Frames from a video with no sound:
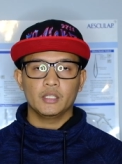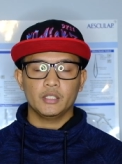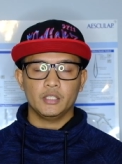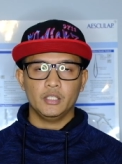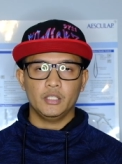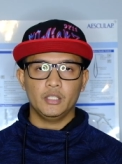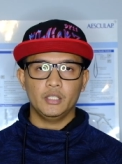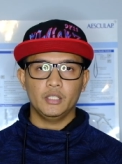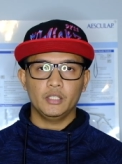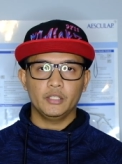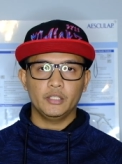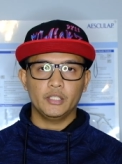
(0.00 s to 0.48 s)

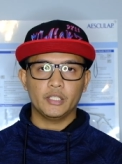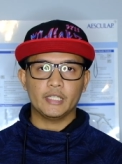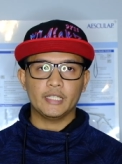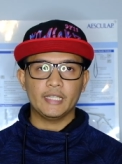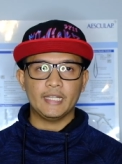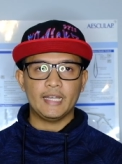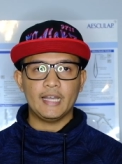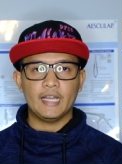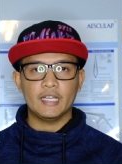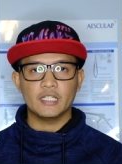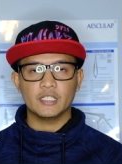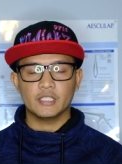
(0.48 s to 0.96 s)
the
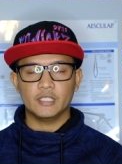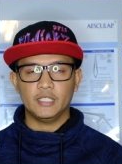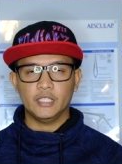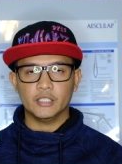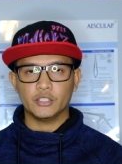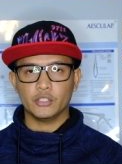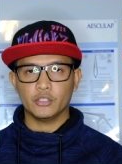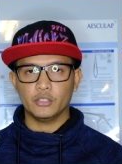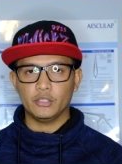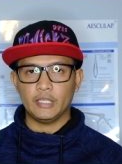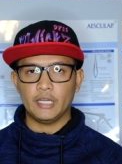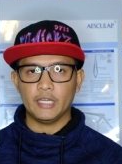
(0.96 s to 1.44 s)
class,
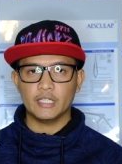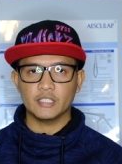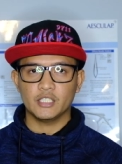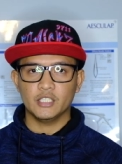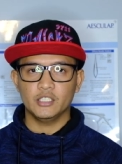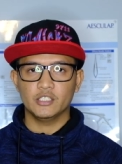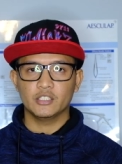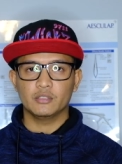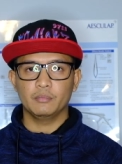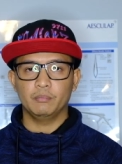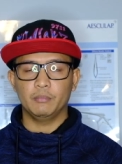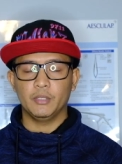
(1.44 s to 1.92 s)
got your
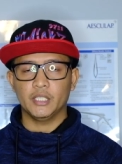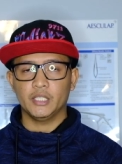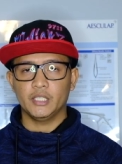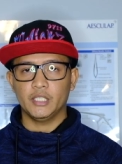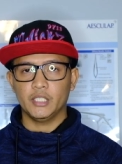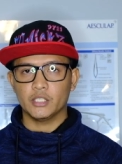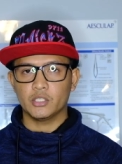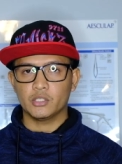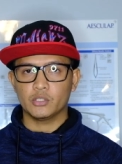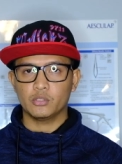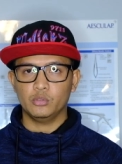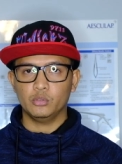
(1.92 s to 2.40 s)
license, but
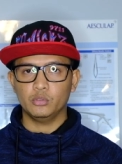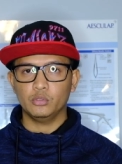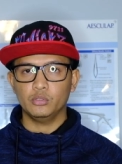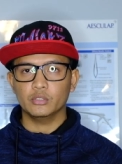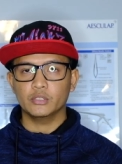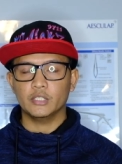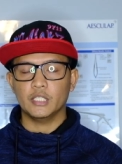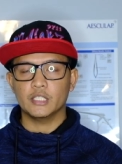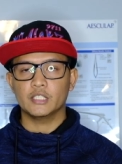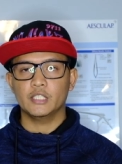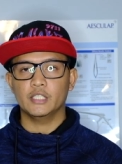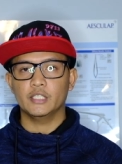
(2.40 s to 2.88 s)
the school
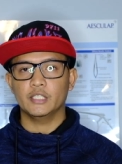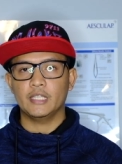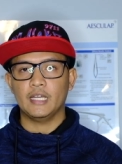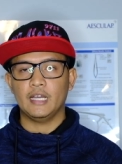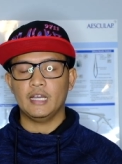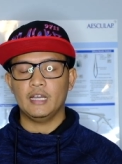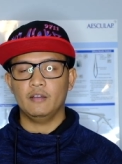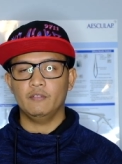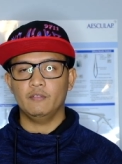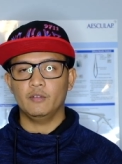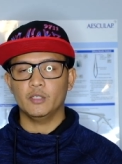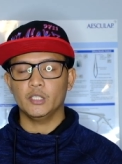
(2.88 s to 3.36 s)
doesn't
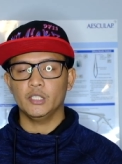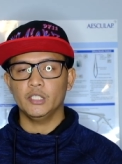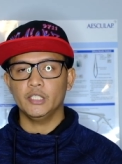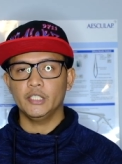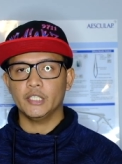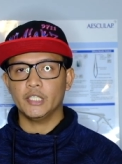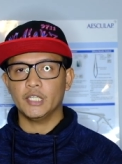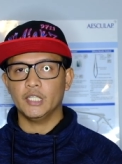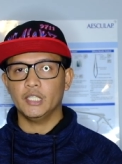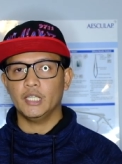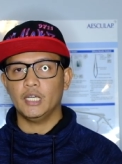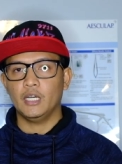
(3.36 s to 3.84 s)
have a
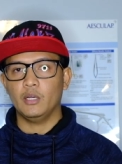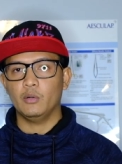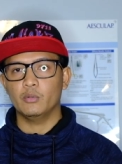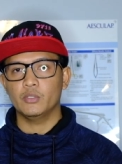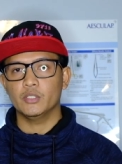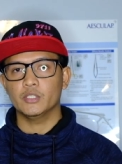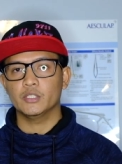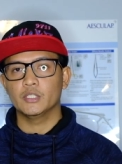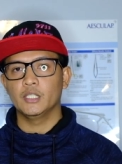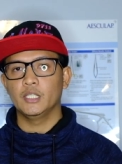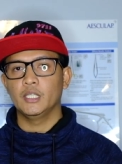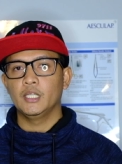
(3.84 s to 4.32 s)
clinical
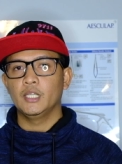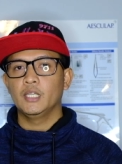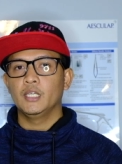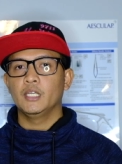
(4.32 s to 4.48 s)
hours,